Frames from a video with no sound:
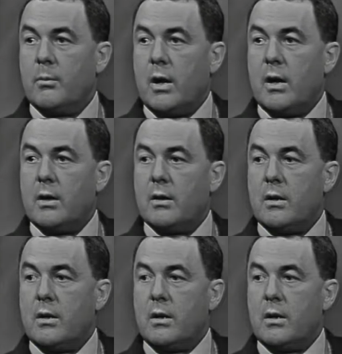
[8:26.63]
by
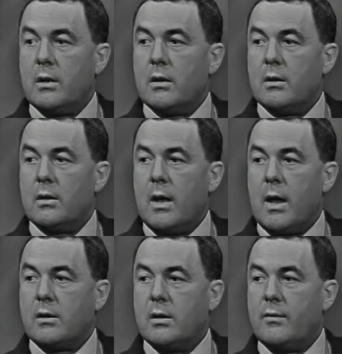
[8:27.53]
the uh,
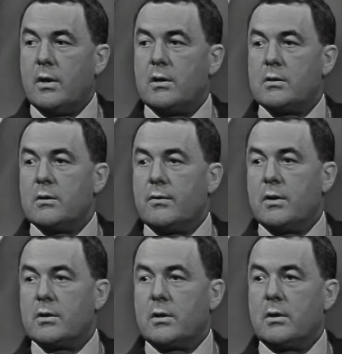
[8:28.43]
activities of
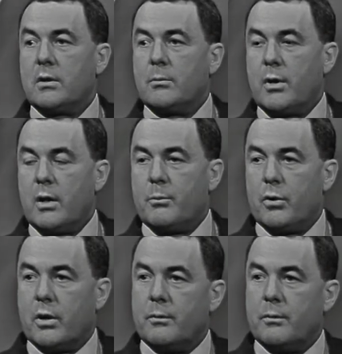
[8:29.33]
this complaint board.